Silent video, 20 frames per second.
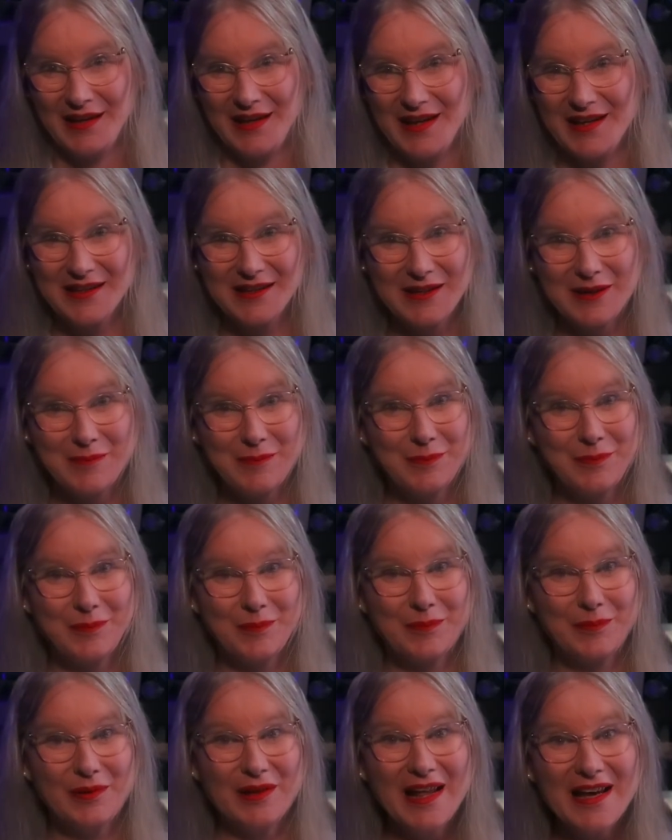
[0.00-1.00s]
In
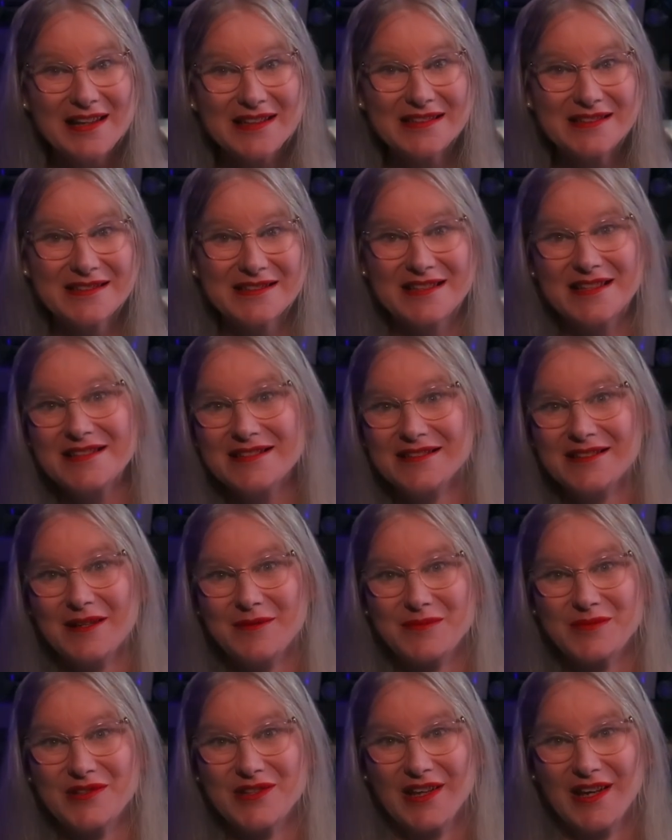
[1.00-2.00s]
complex
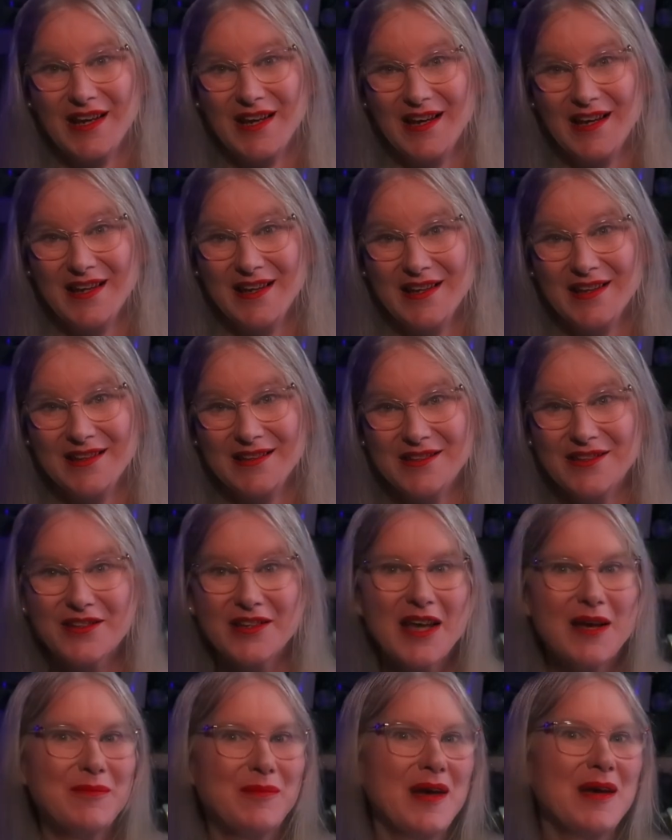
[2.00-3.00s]
systems, you'll
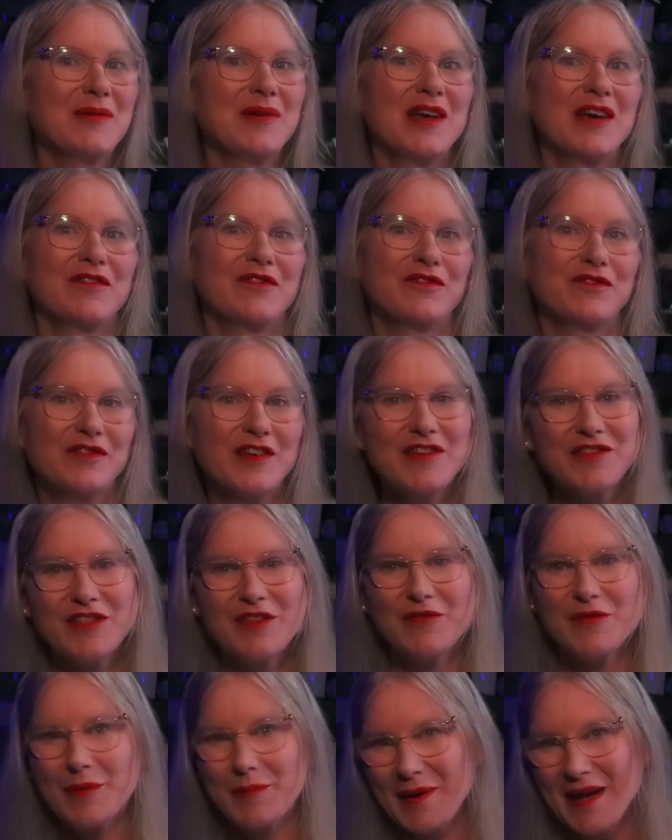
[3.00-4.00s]
get maybe a fifth
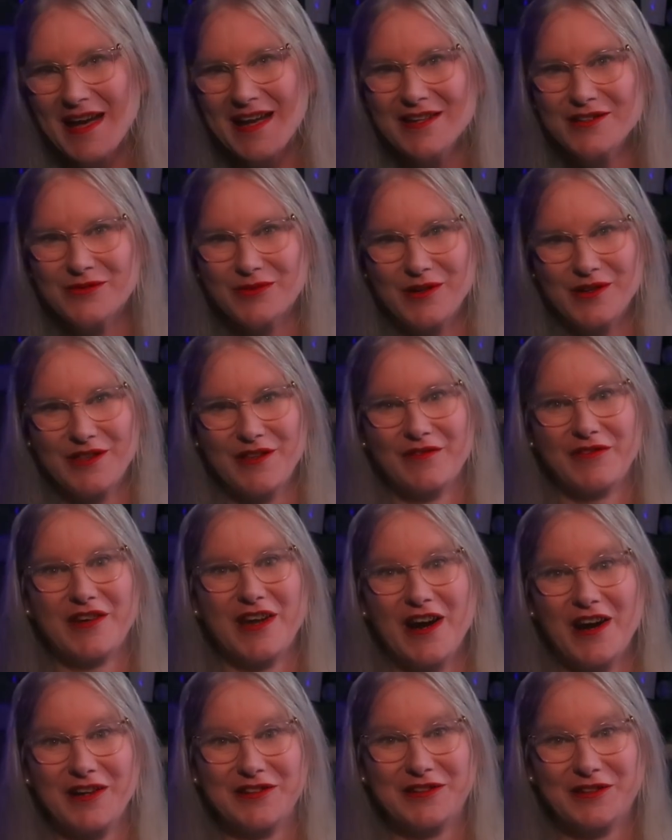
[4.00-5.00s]
of a page worth of
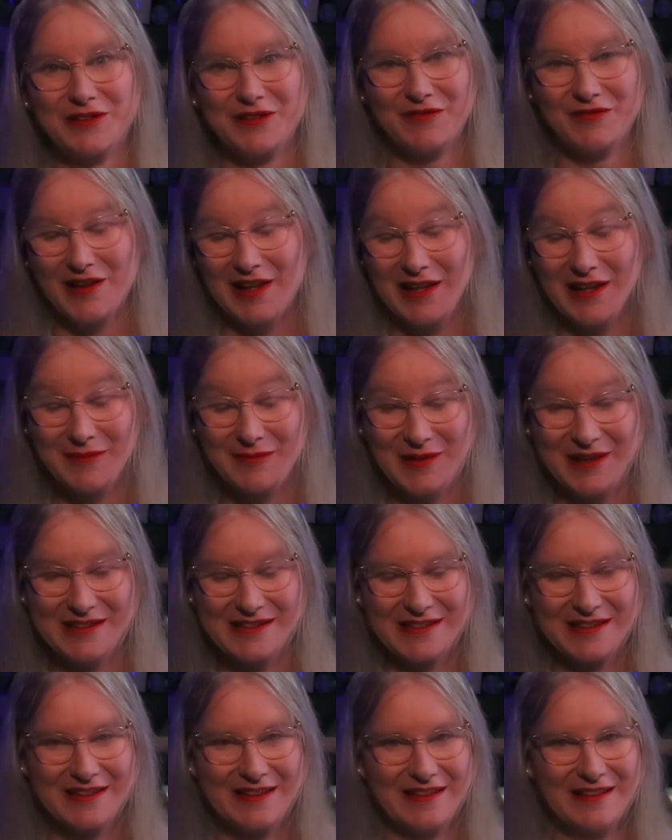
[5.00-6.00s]
character development.